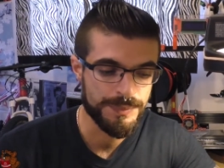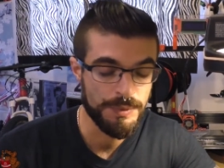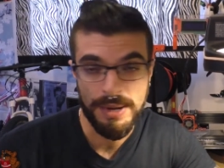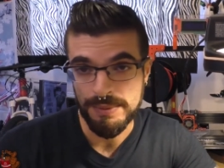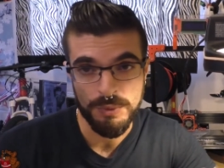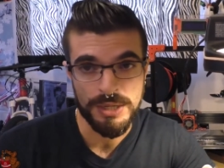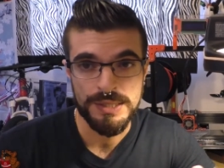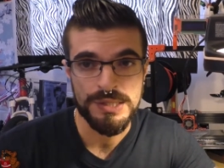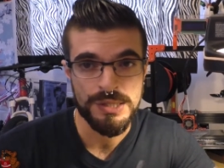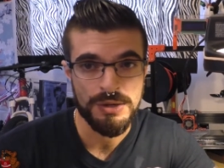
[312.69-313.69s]
you might want to
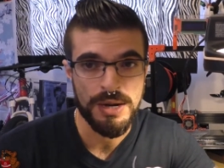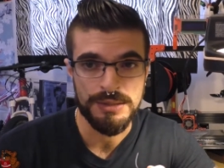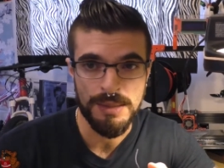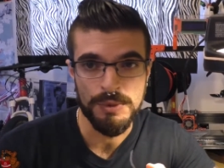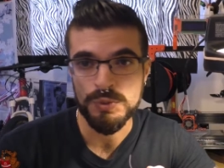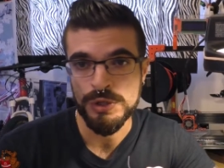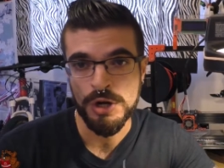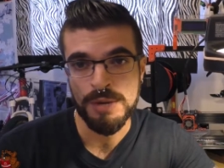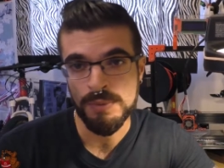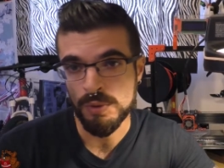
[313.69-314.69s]
consider a double switch arm,